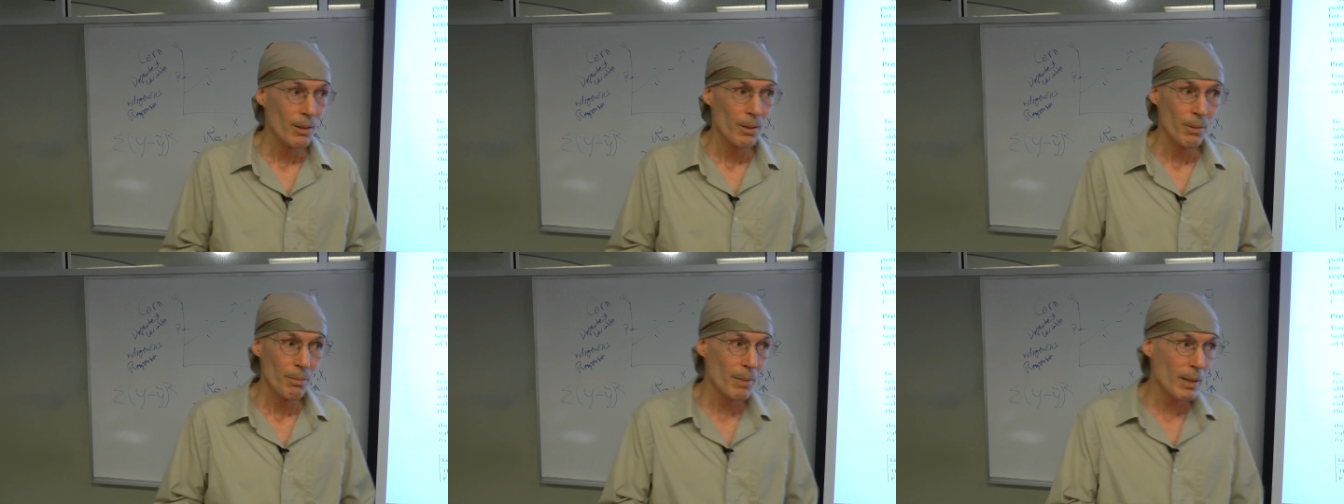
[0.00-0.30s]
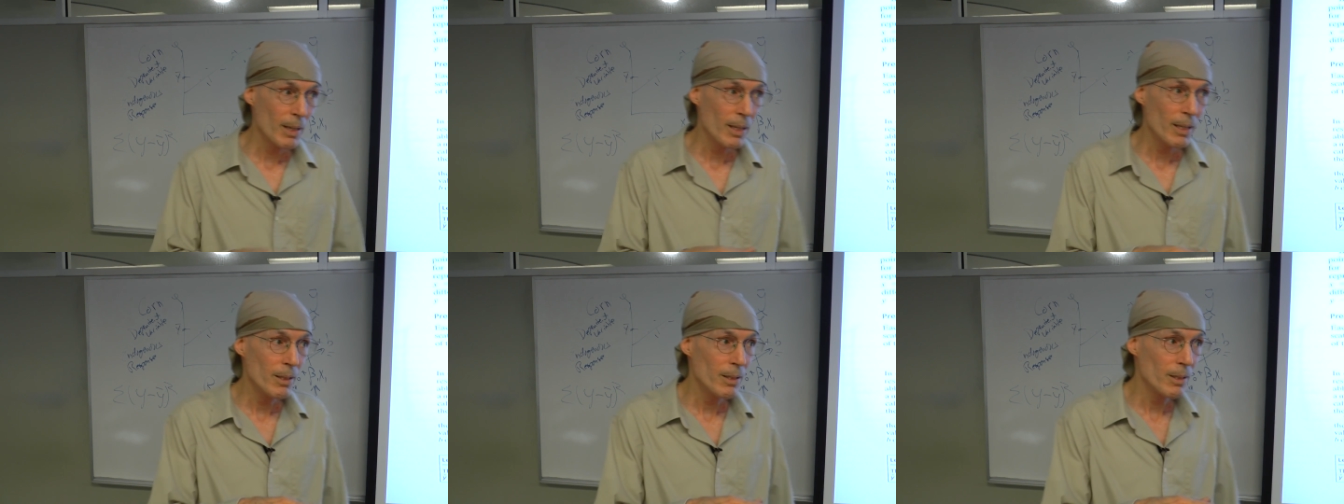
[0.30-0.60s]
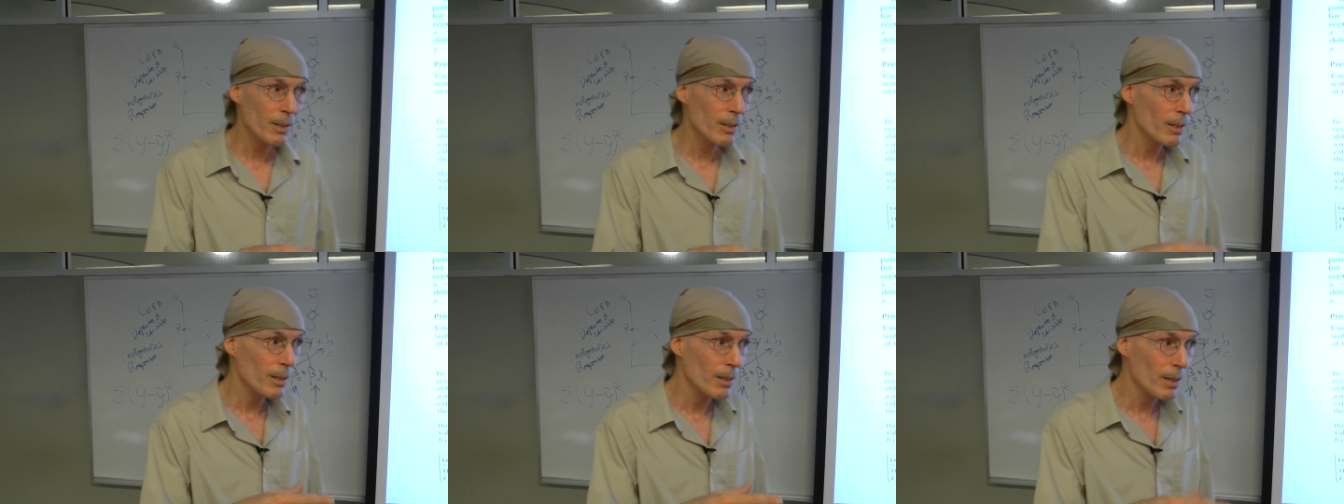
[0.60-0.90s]

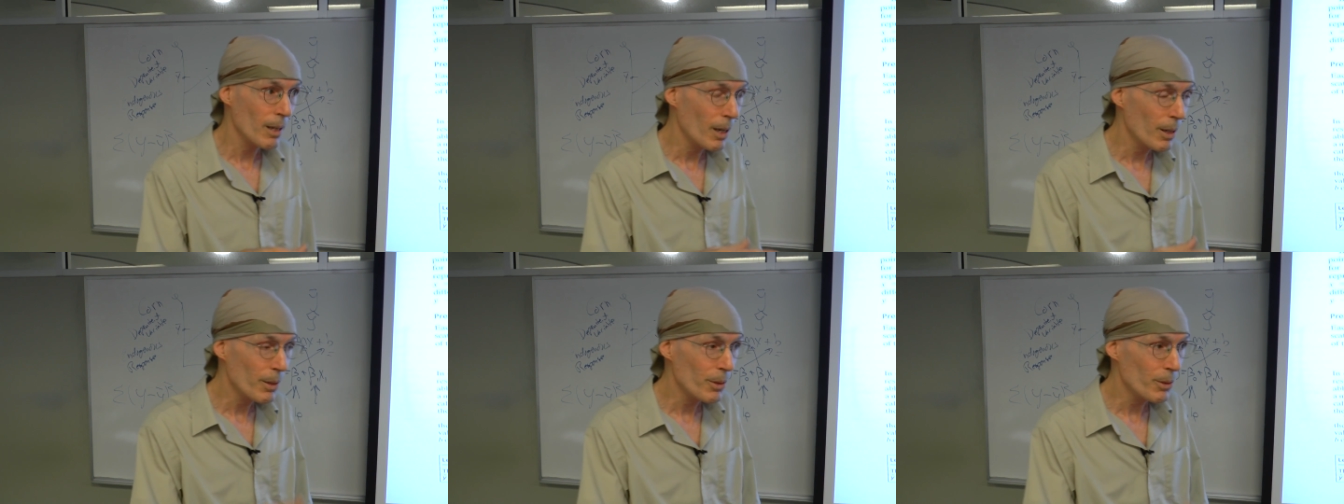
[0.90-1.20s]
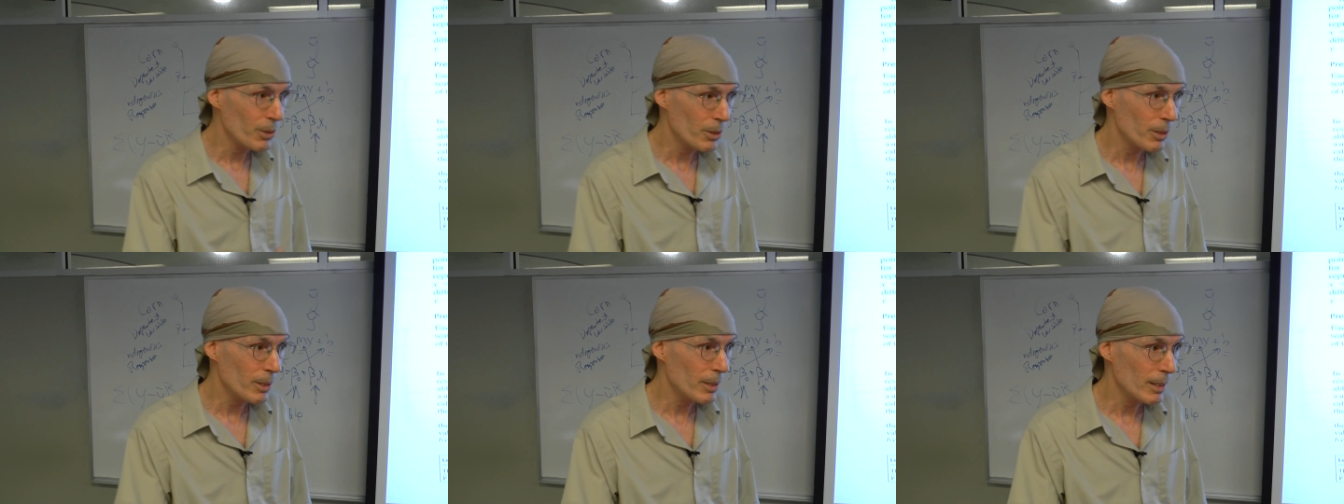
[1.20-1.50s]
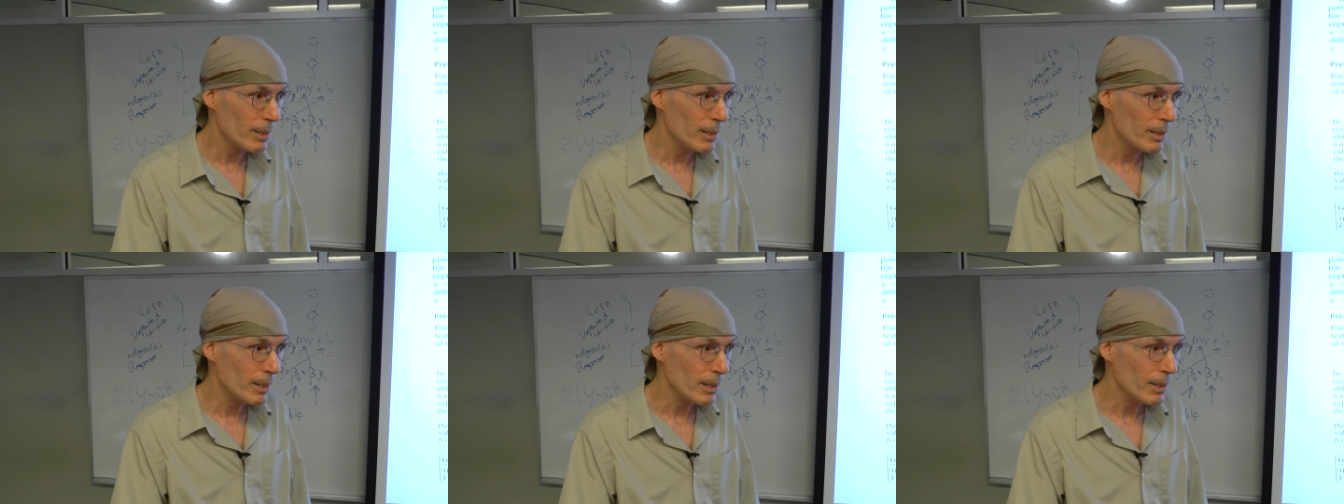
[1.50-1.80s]
Means and other
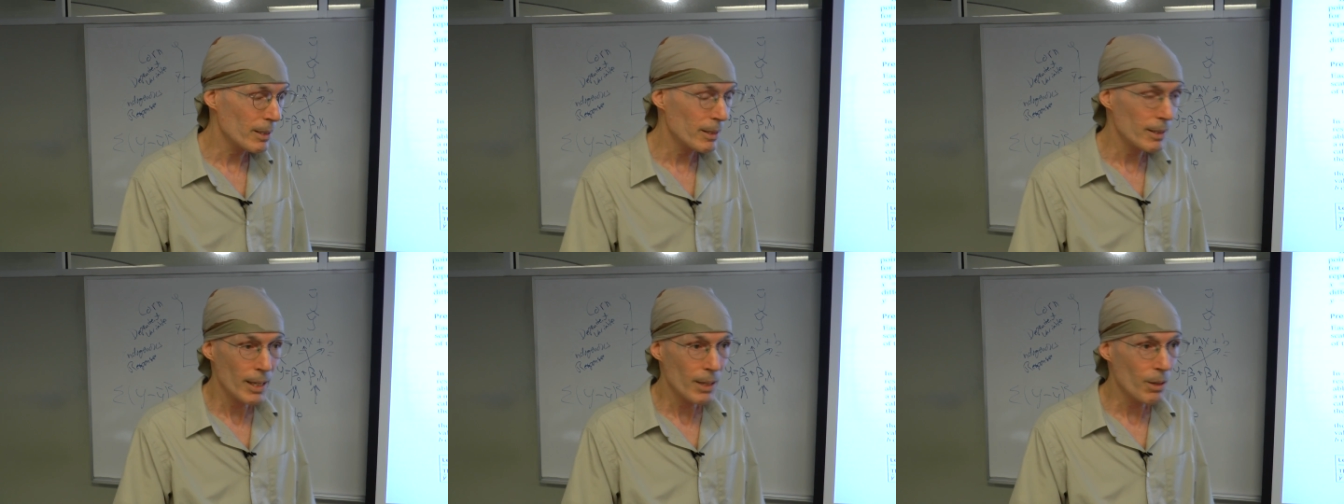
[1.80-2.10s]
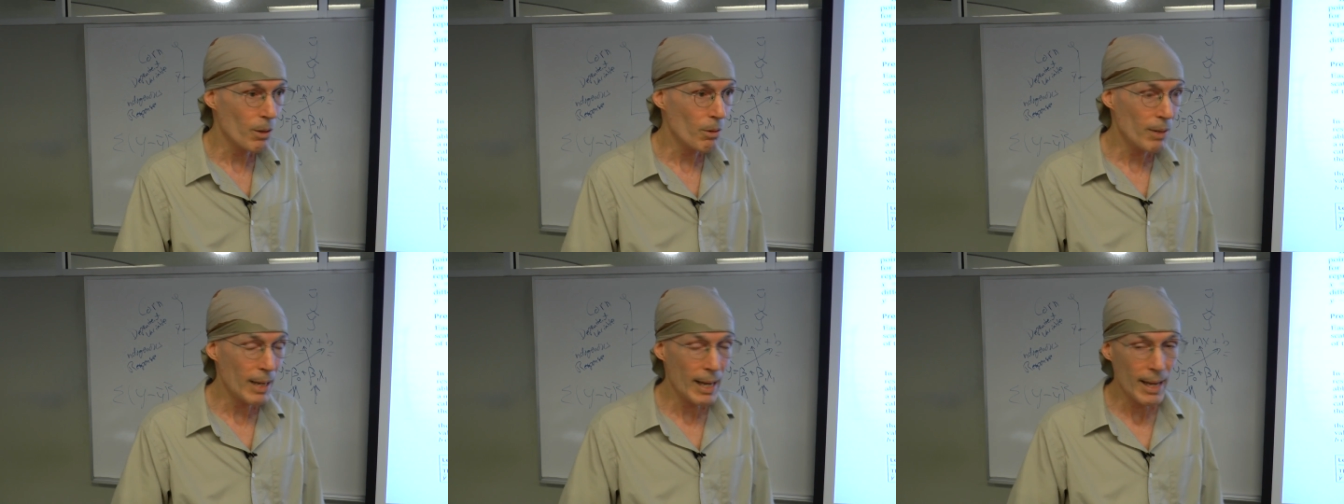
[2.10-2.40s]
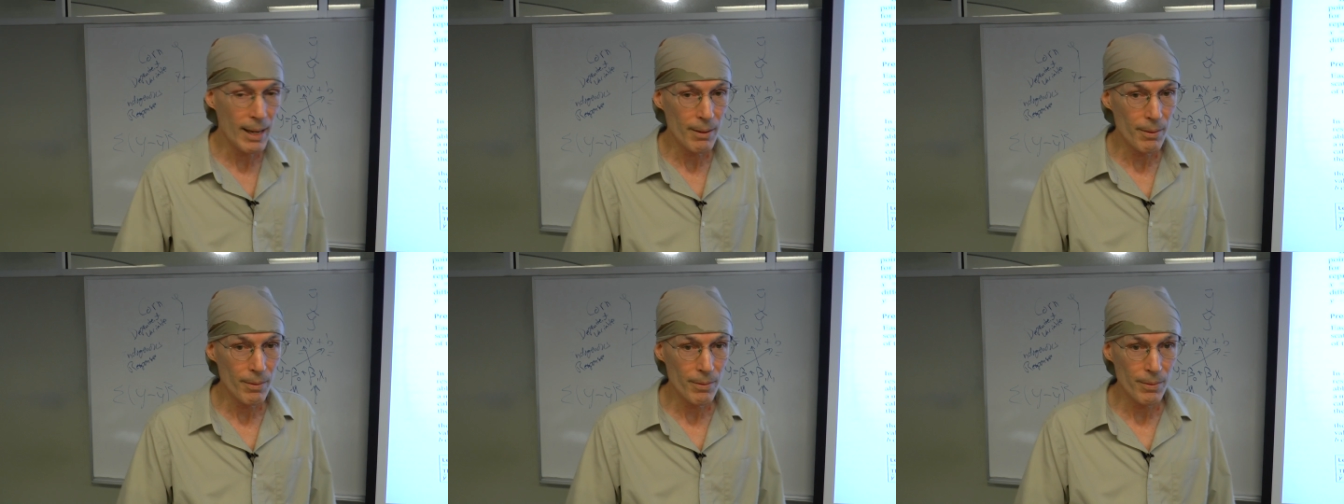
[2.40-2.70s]
statistics, they don't
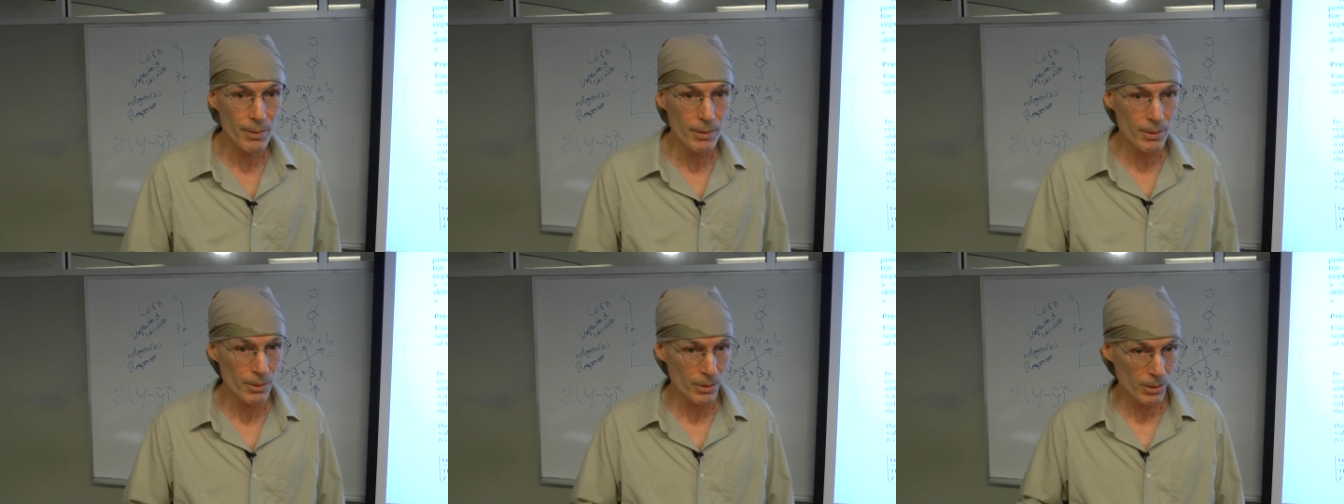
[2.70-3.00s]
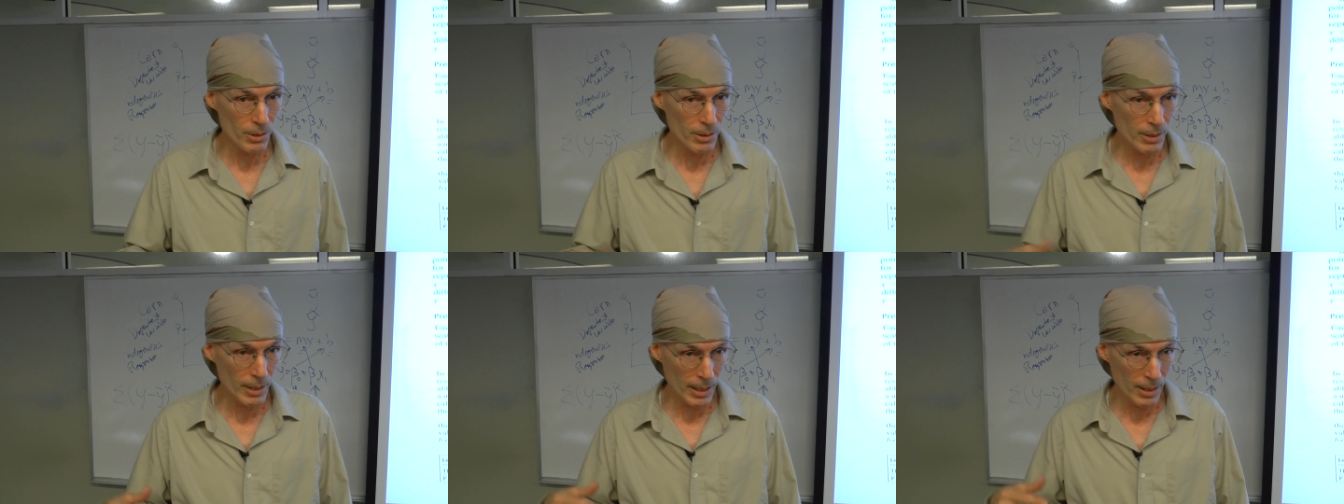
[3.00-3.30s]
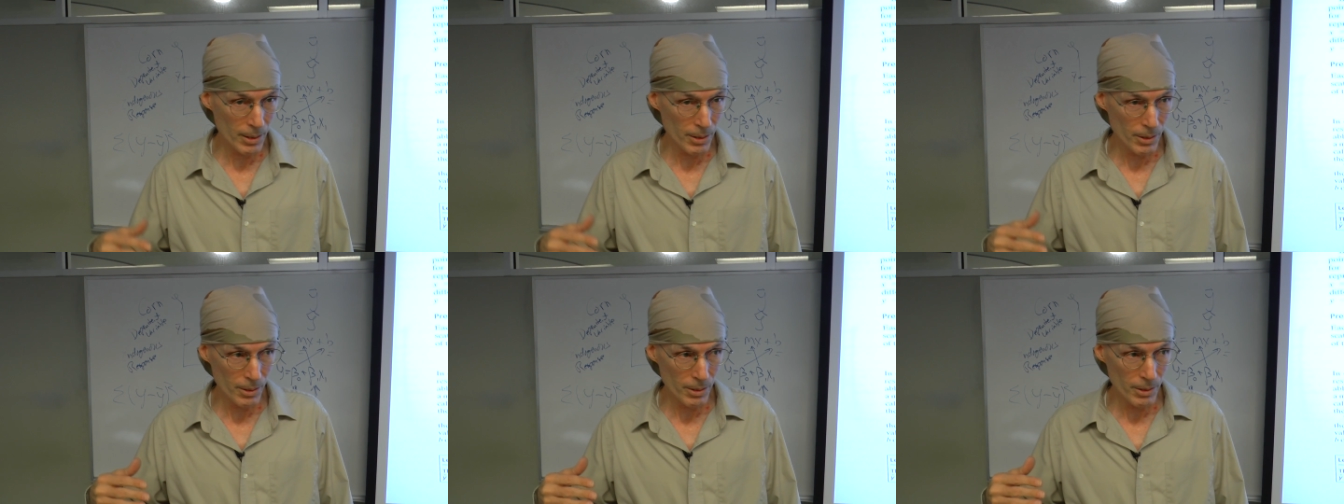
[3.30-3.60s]
have
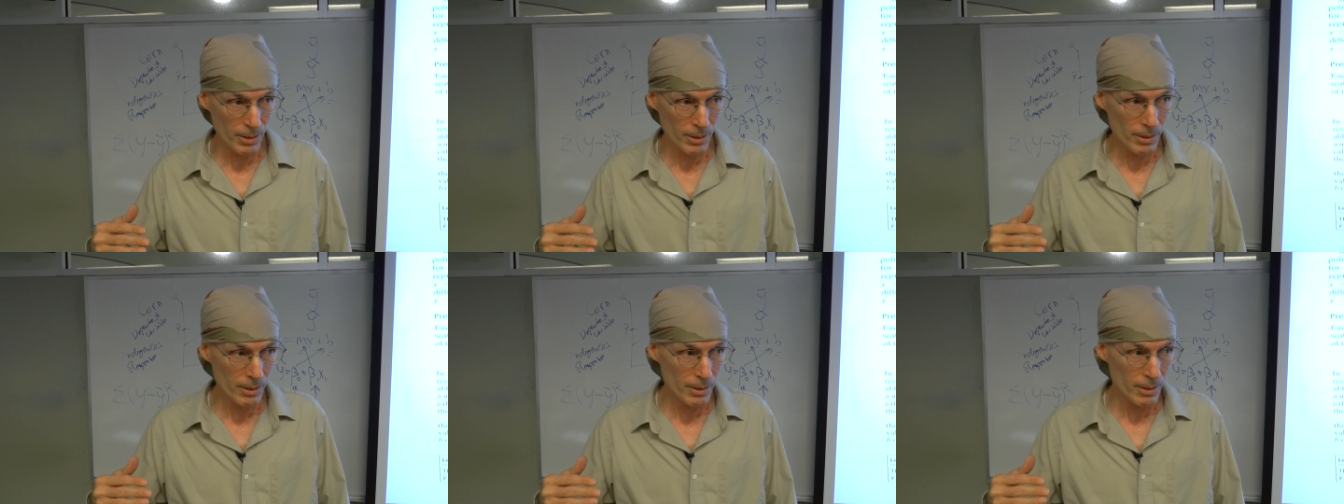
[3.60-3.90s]
standard